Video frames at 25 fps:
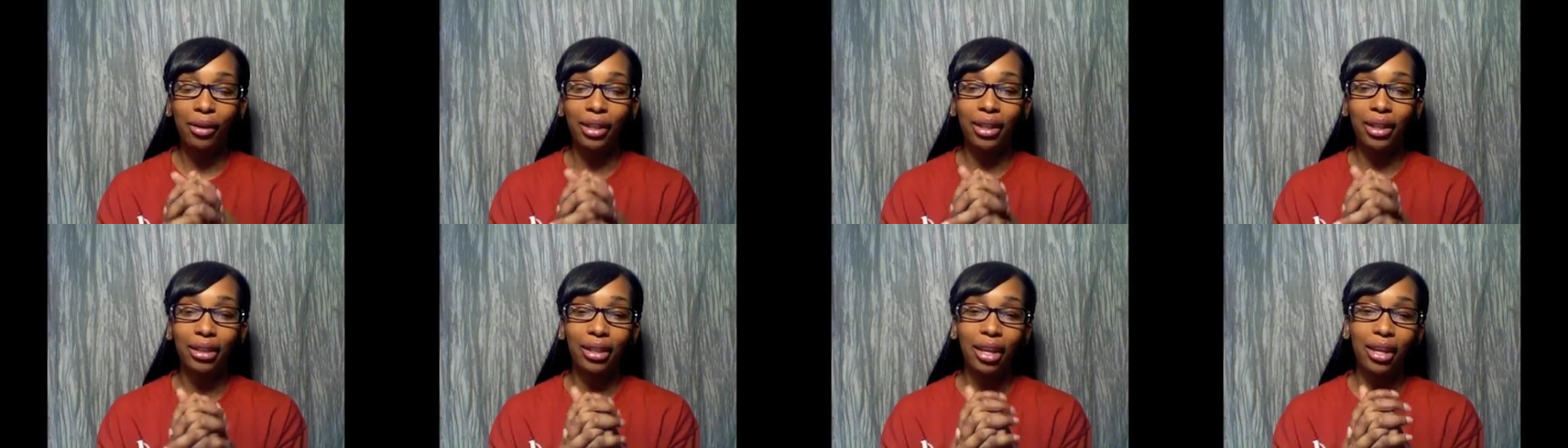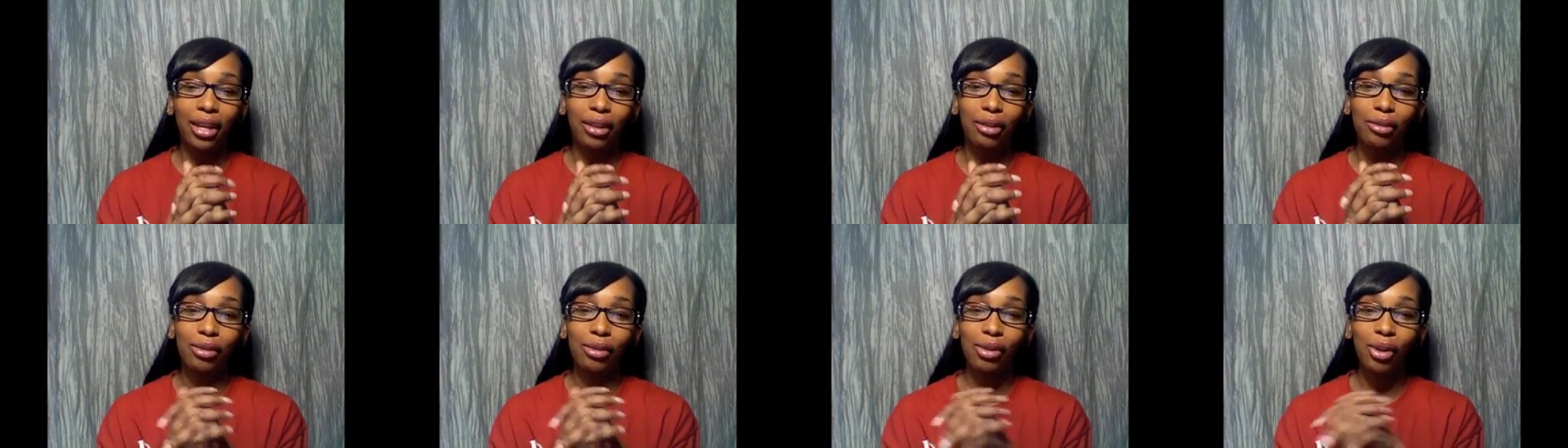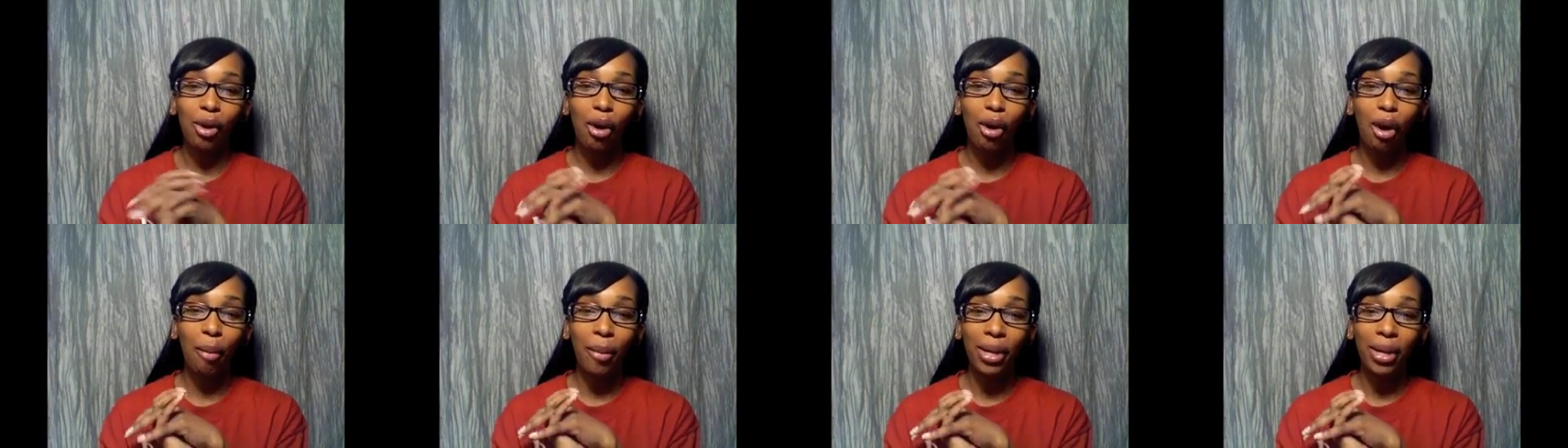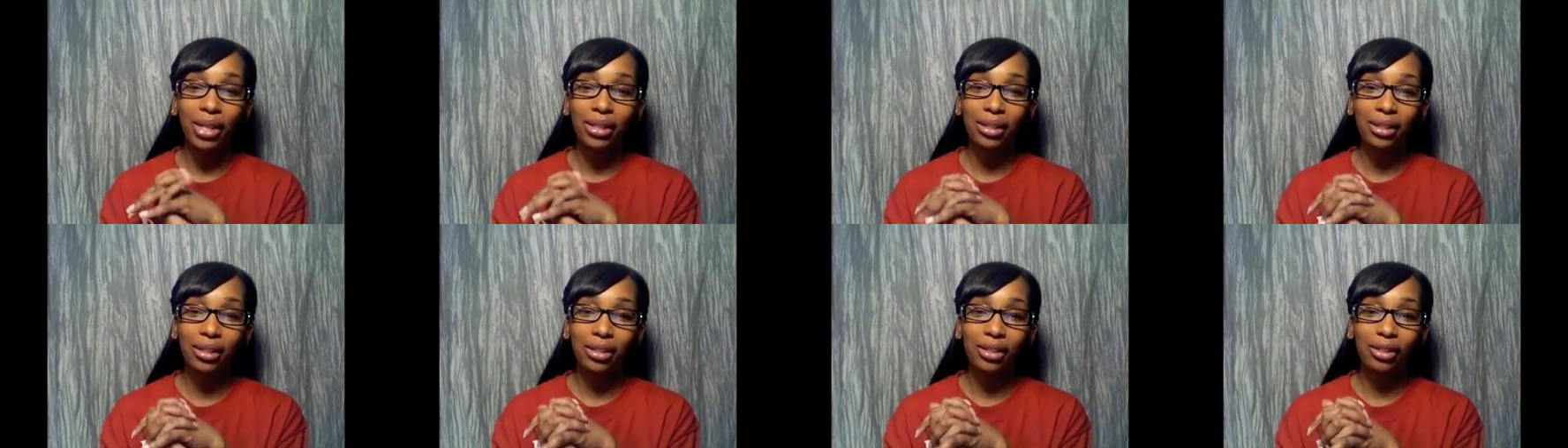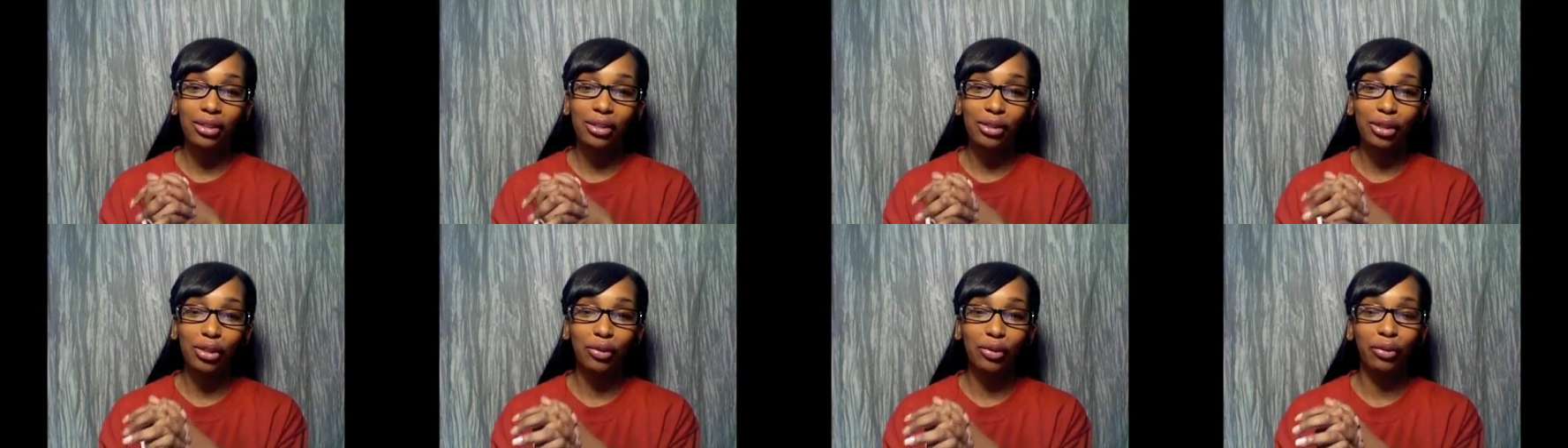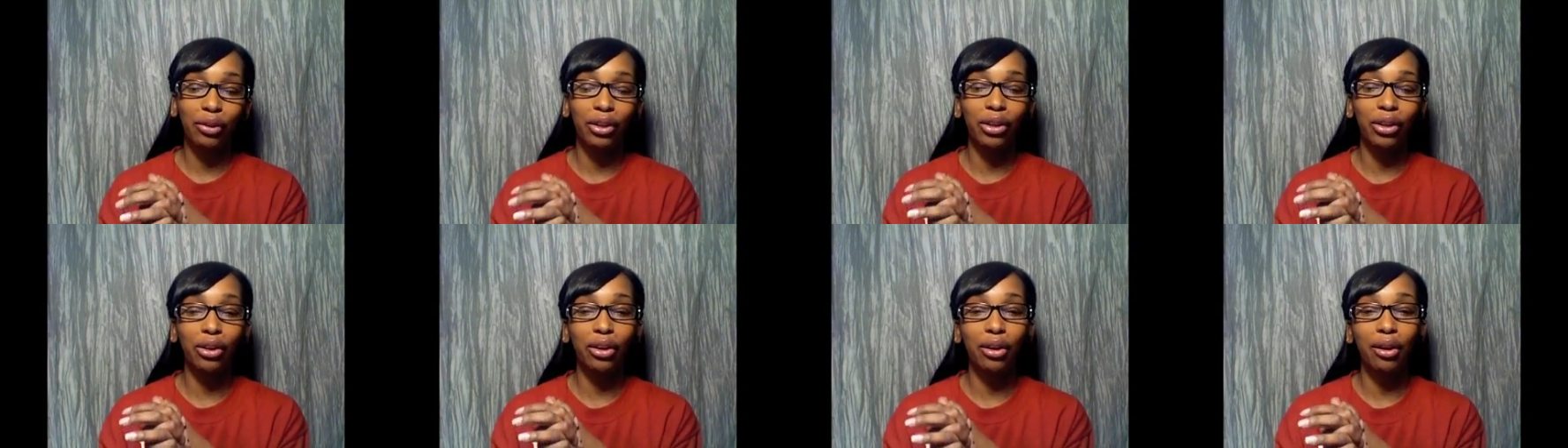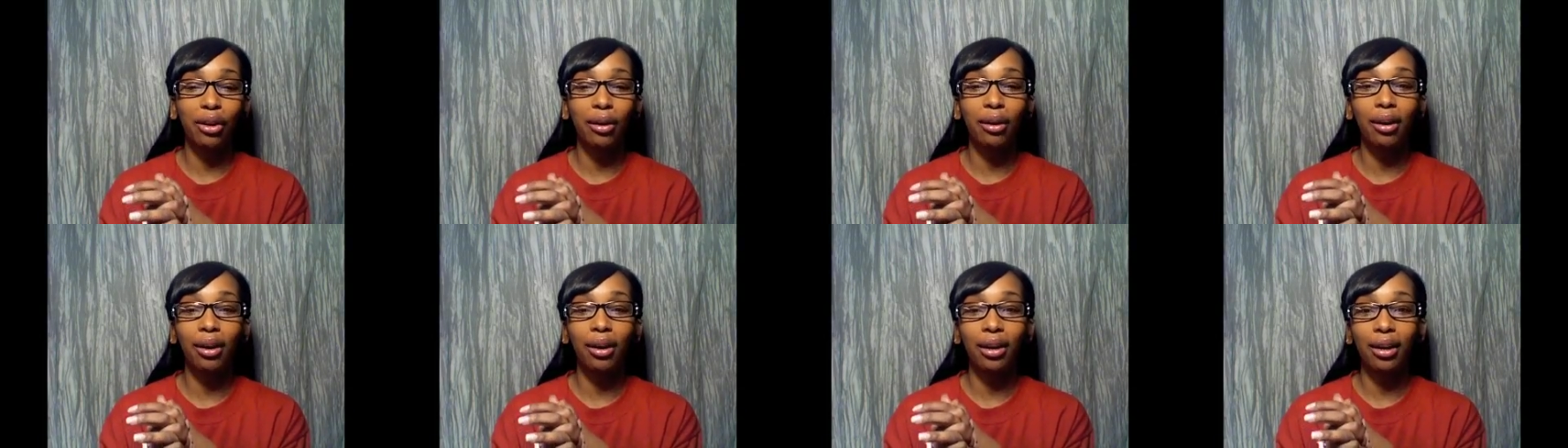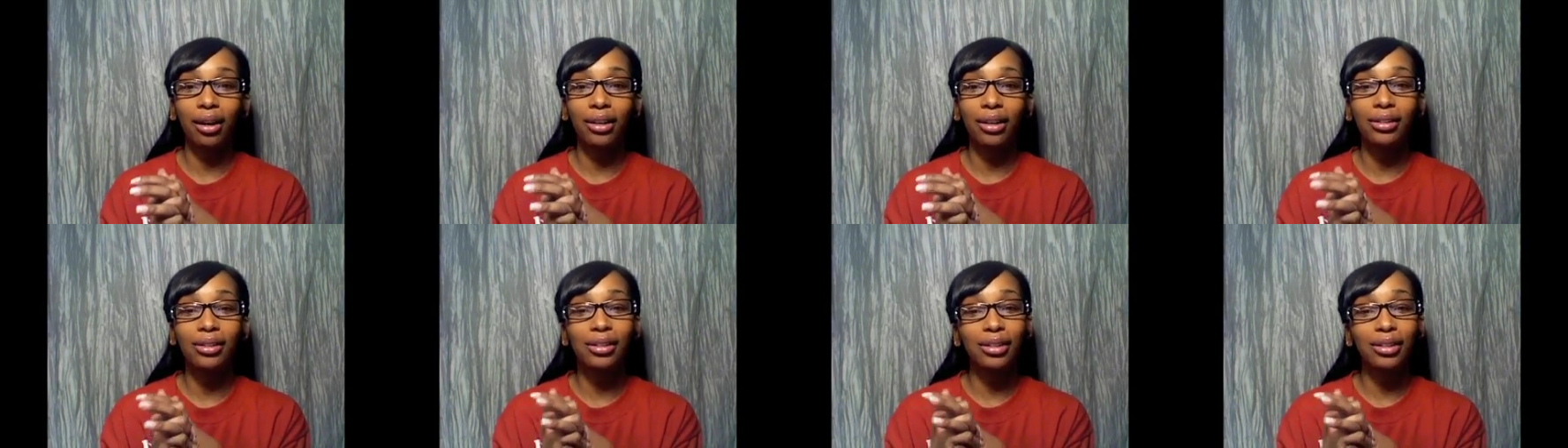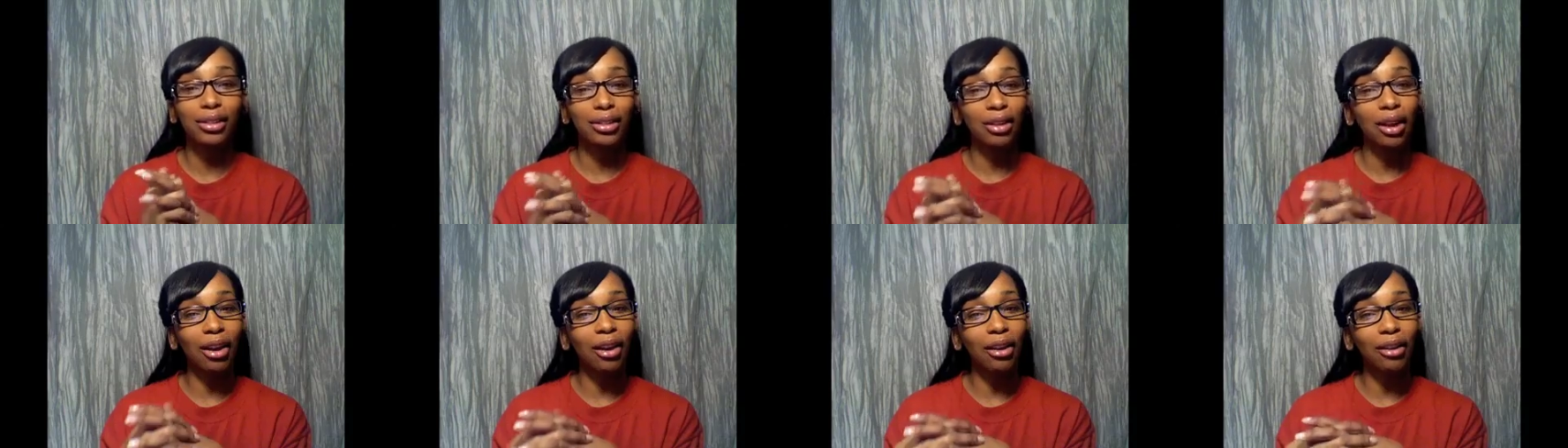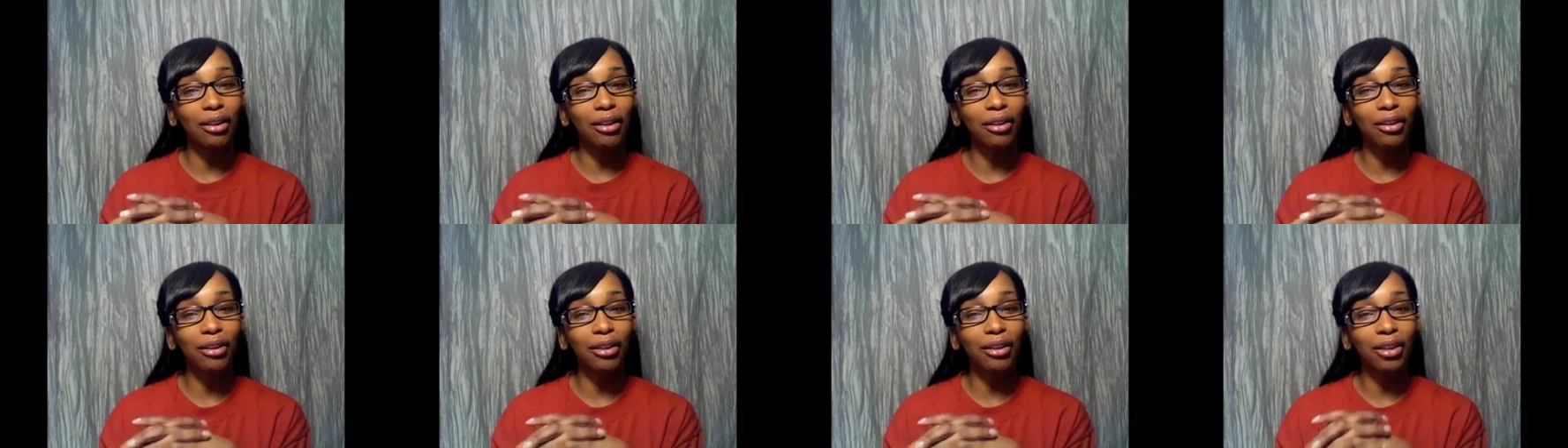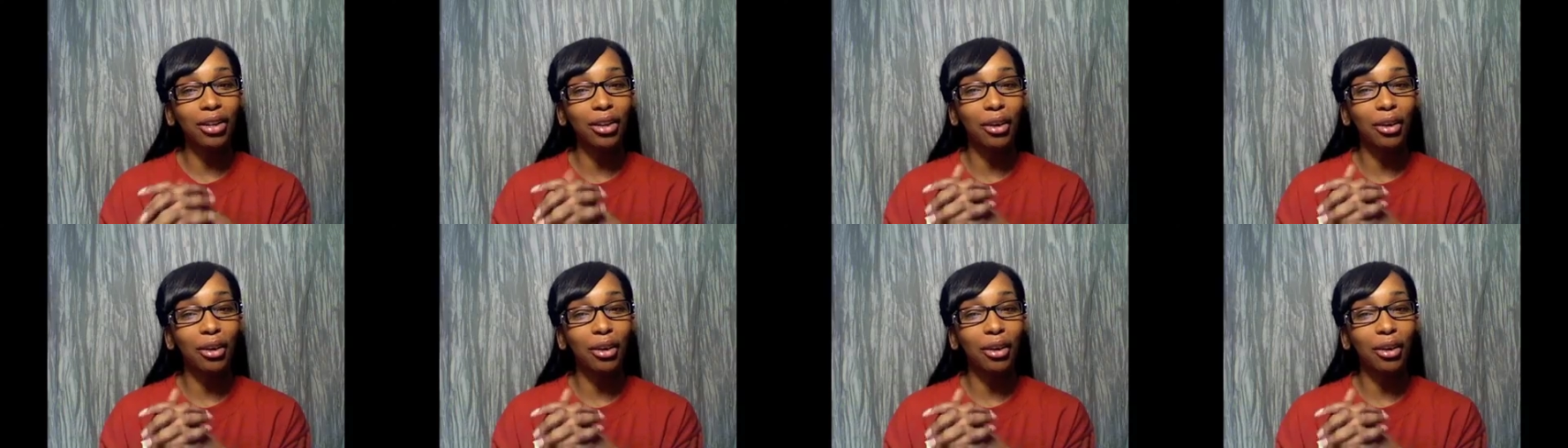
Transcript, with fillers: And thank you to all my sisters for your concern,